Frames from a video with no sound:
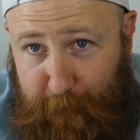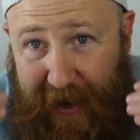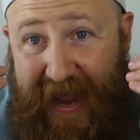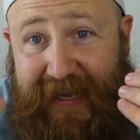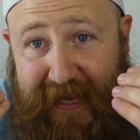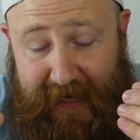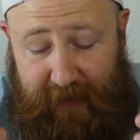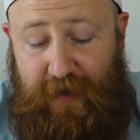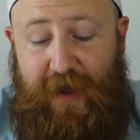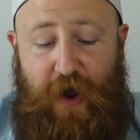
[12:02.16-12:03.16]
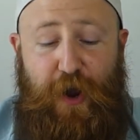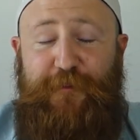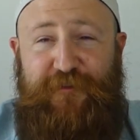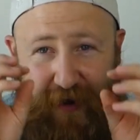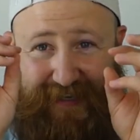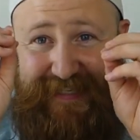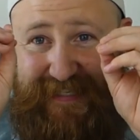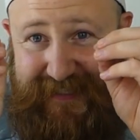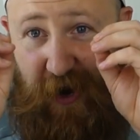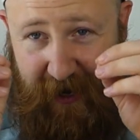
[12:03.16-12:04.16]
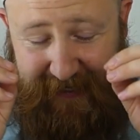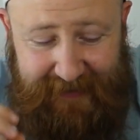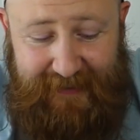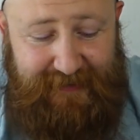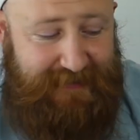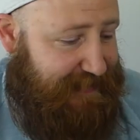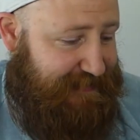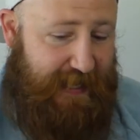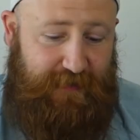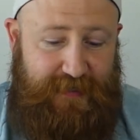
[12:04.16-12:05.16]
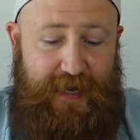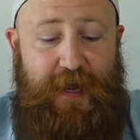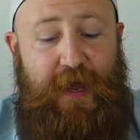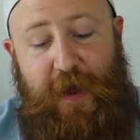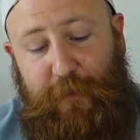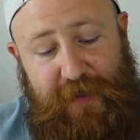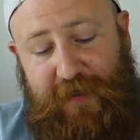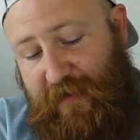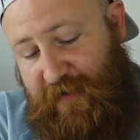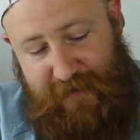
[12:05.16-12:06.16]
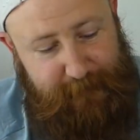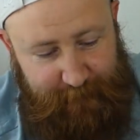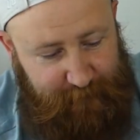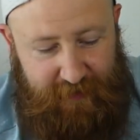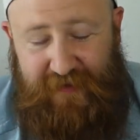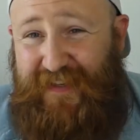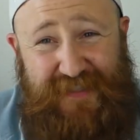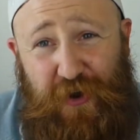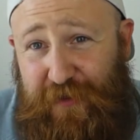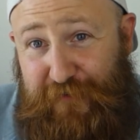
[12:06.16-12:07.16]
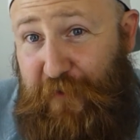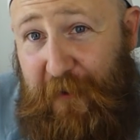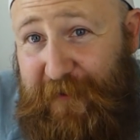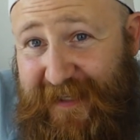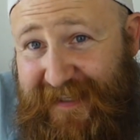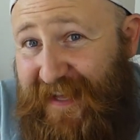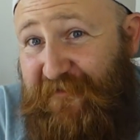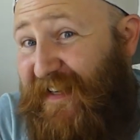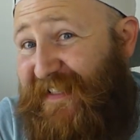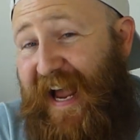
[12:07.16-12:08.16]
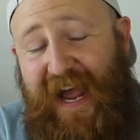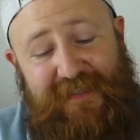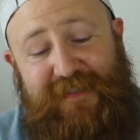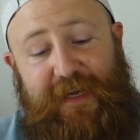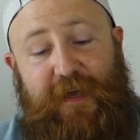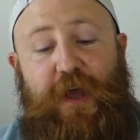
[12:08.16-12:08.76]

picking. I am finding tiny little details here, because there's nothing wrong with these, they're fantastic.